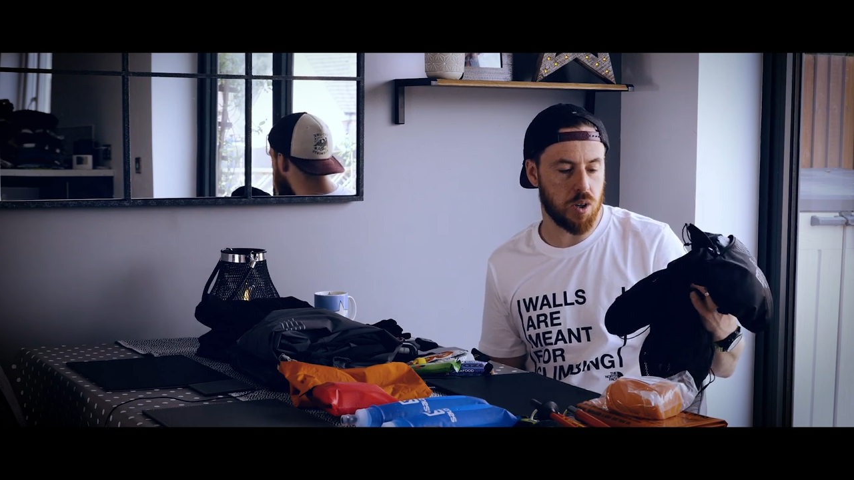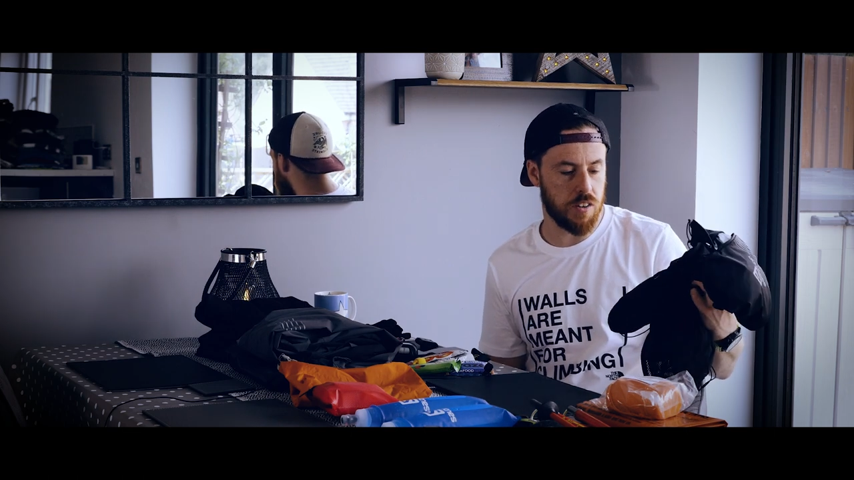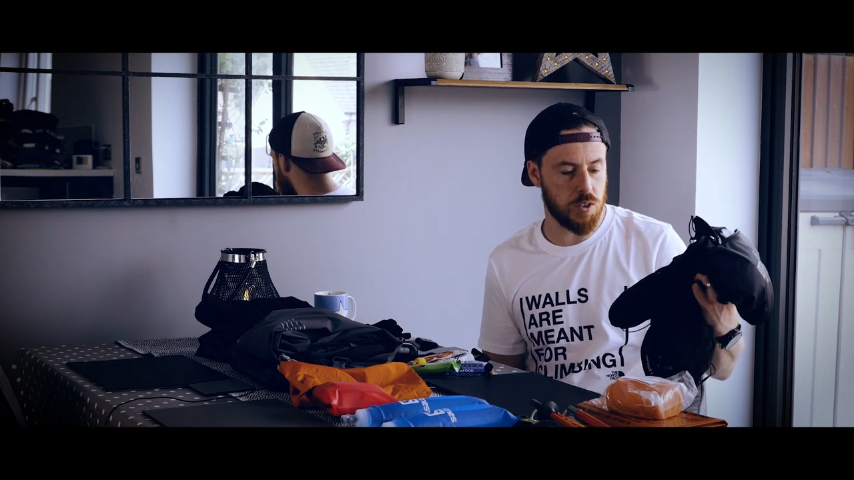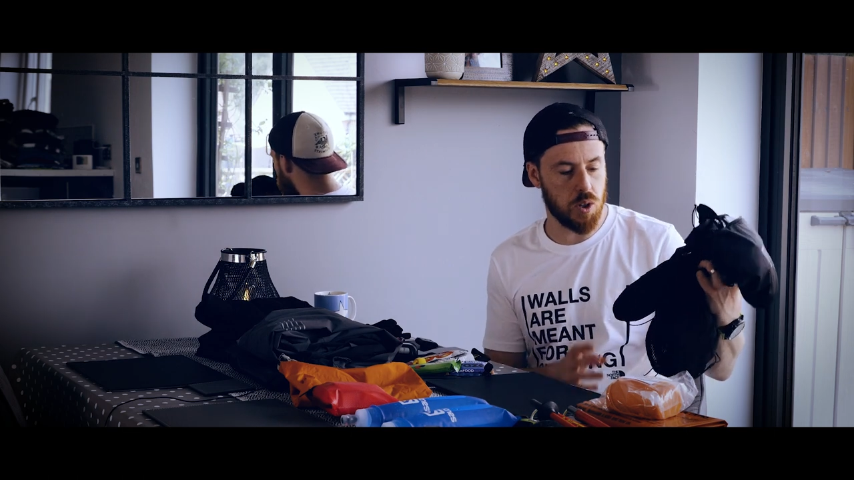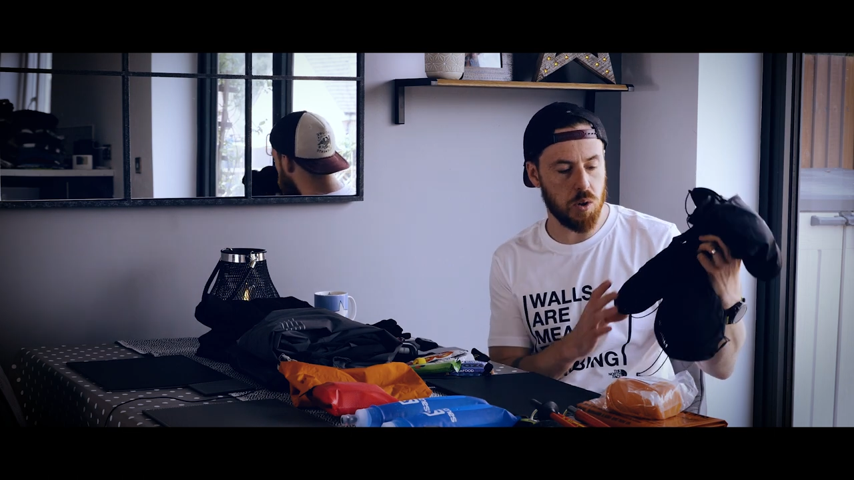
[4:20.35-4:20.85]
quite
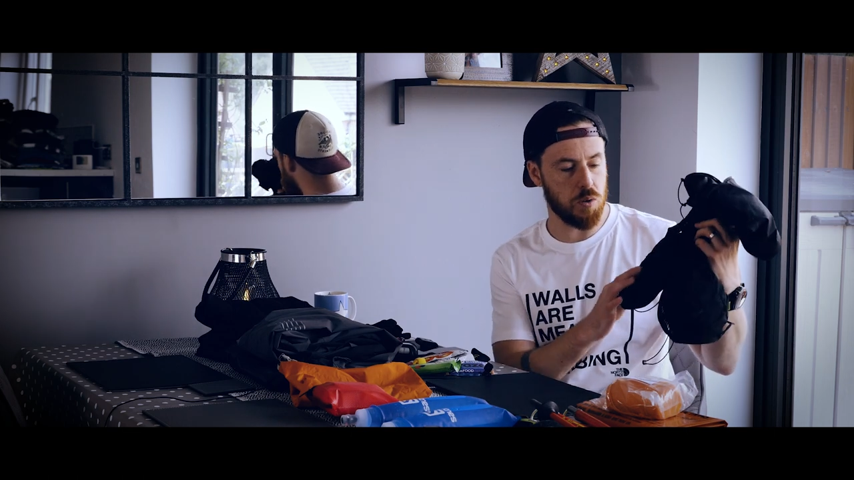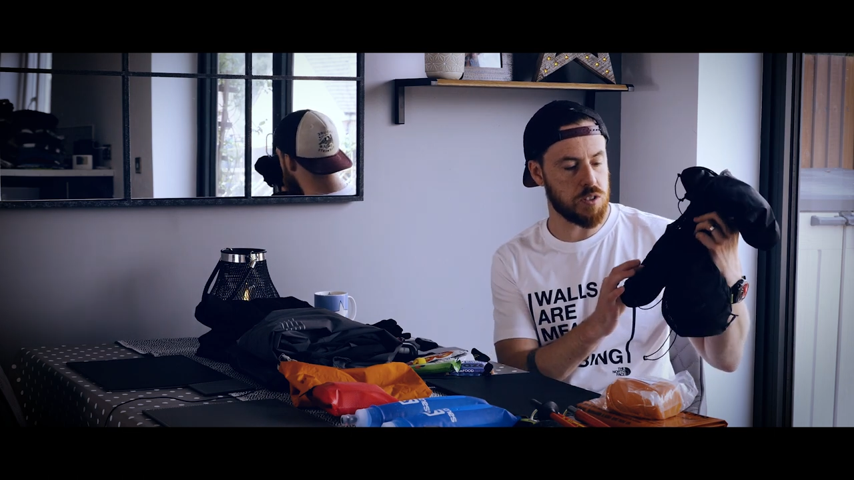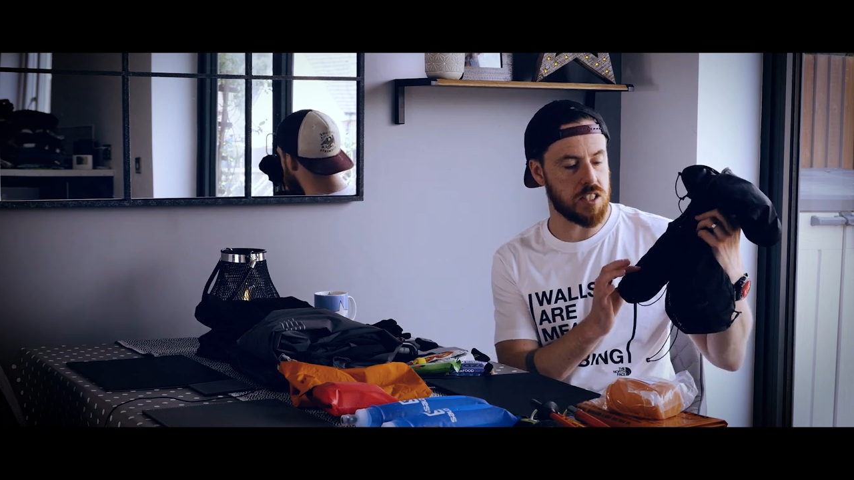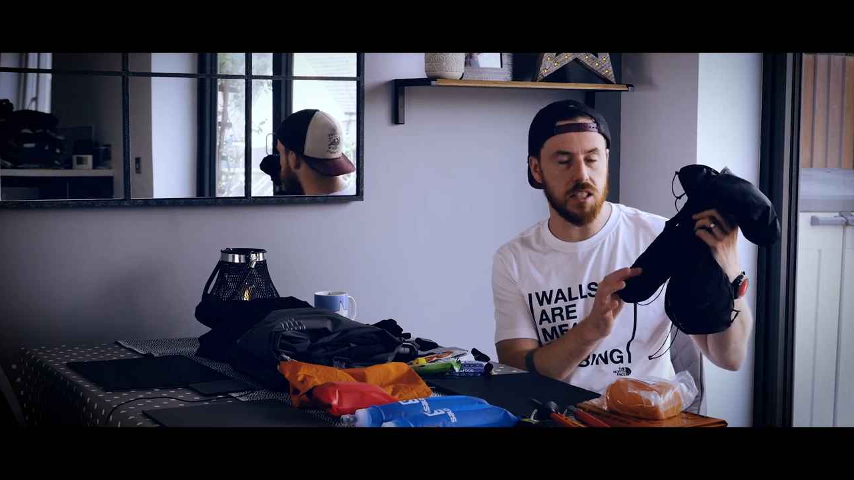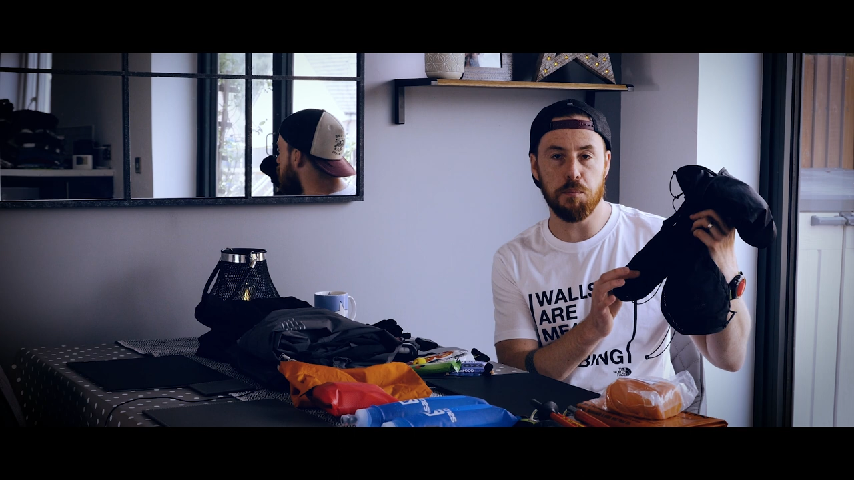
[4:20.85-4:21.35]
a few
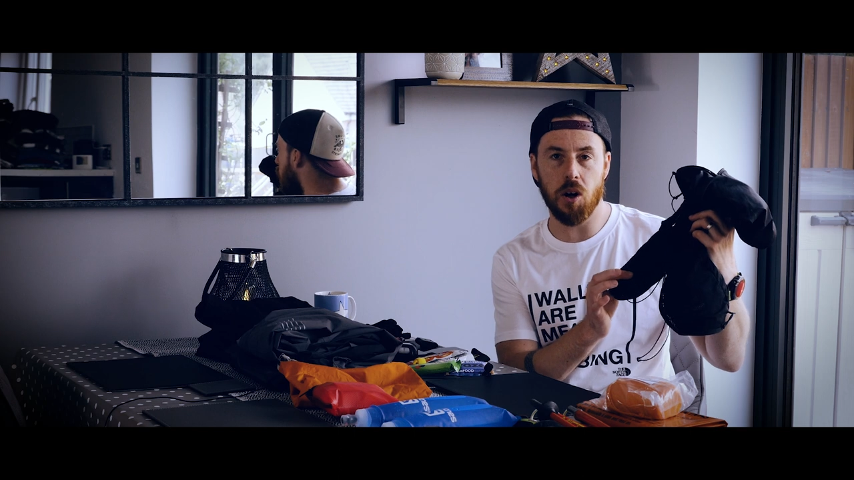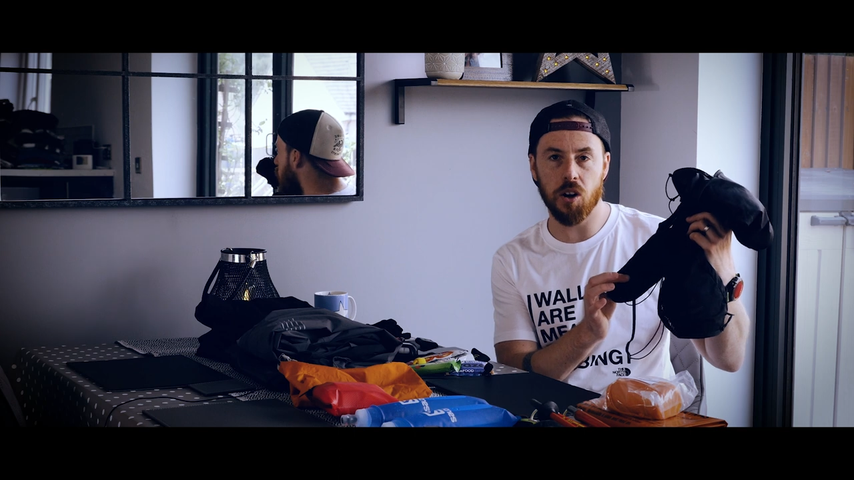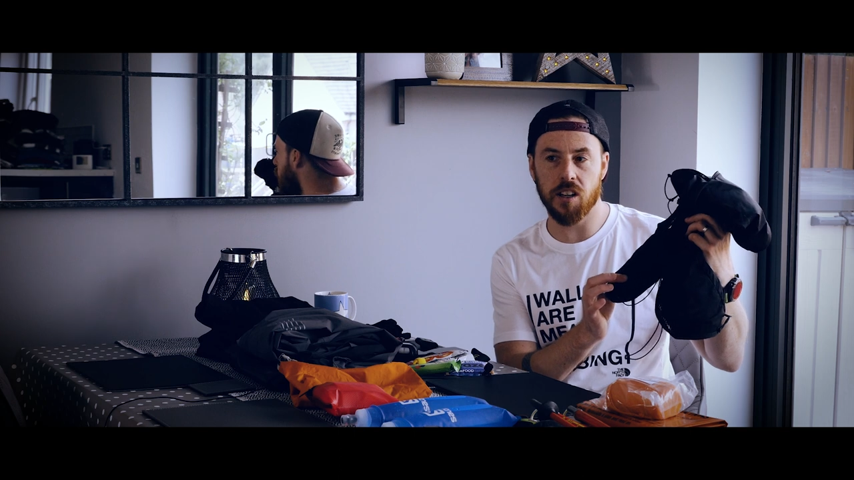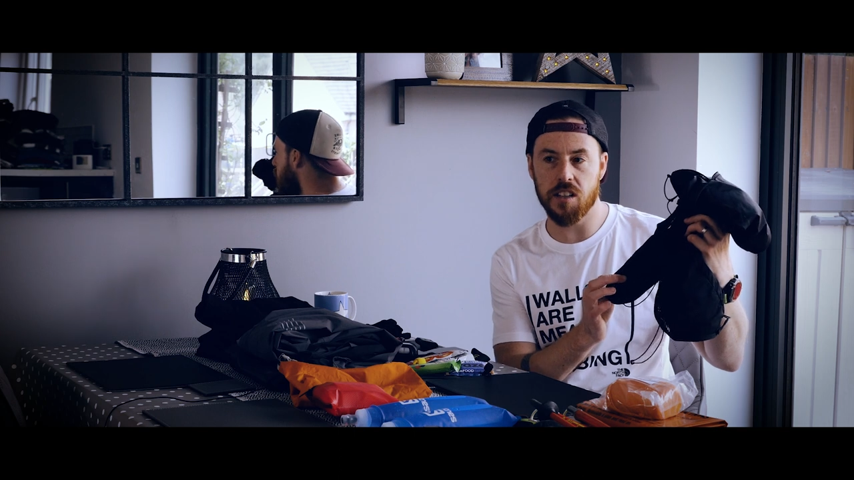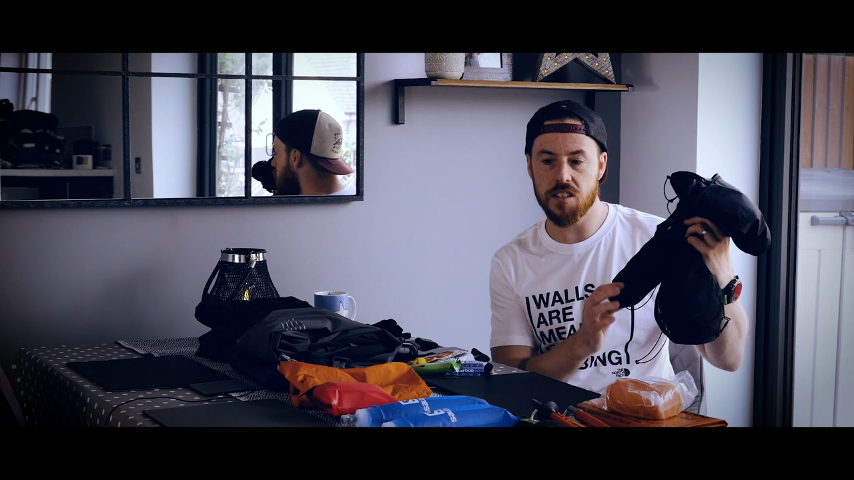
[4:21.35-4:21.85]
holes in the
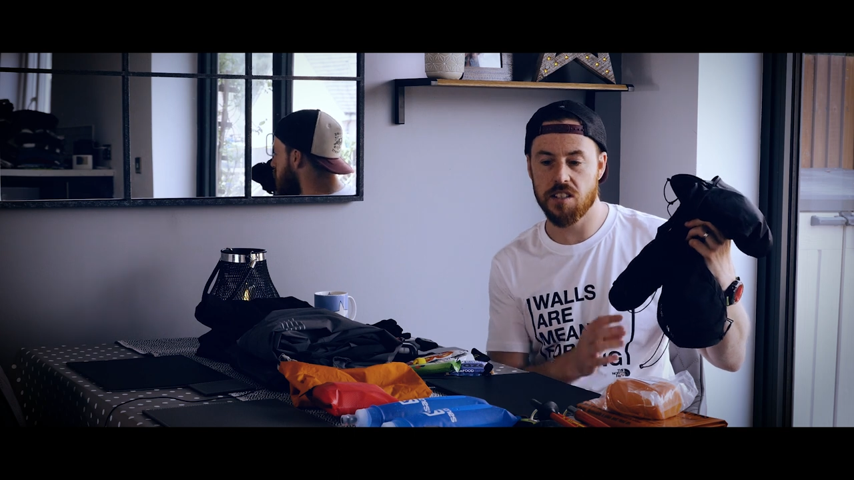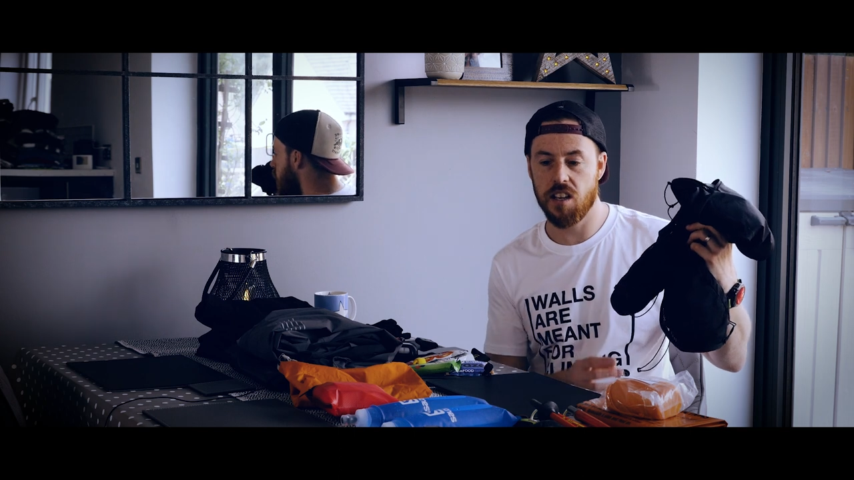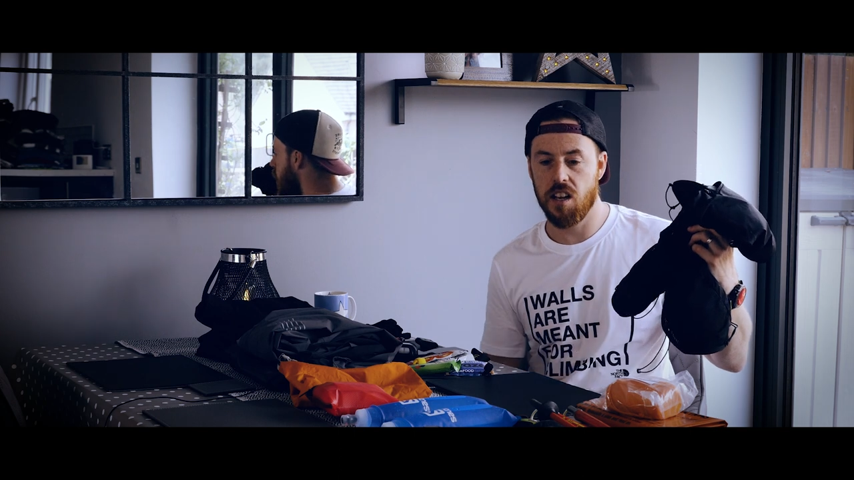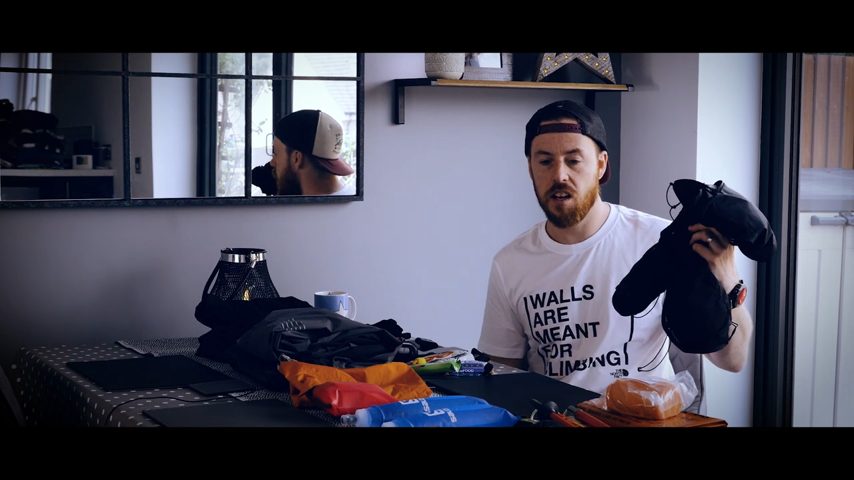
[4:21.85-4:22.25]
pockets,